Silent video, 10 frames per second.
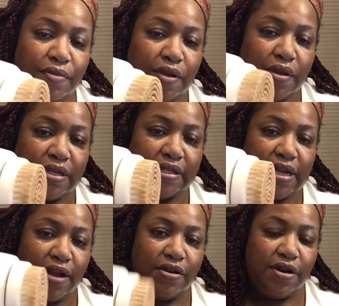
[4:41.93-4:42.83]
can see
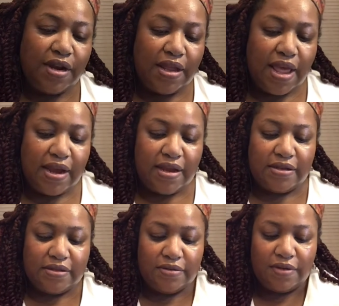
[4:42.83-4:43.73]
how dirty that
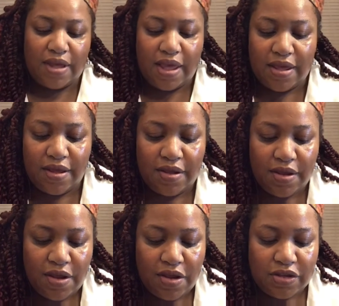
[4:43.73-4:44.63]
is, okay?
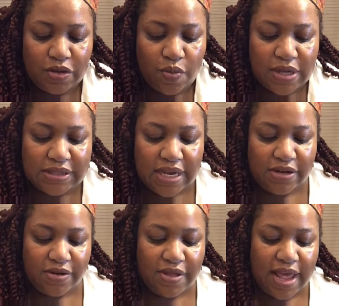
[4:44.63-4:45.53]
So once I
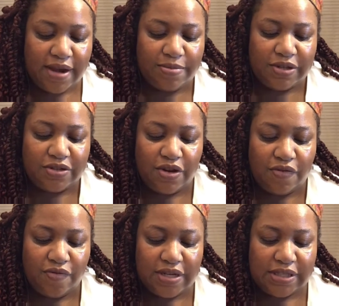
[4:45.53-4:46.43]
do that, I'm just going
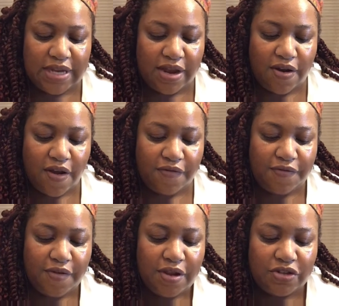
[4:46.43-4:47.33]
to rinse that
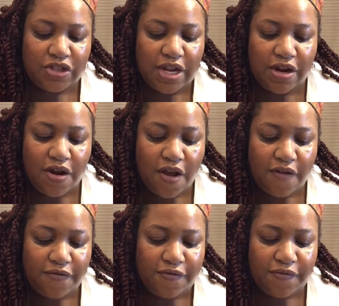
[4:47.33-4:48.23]
off, shut it off.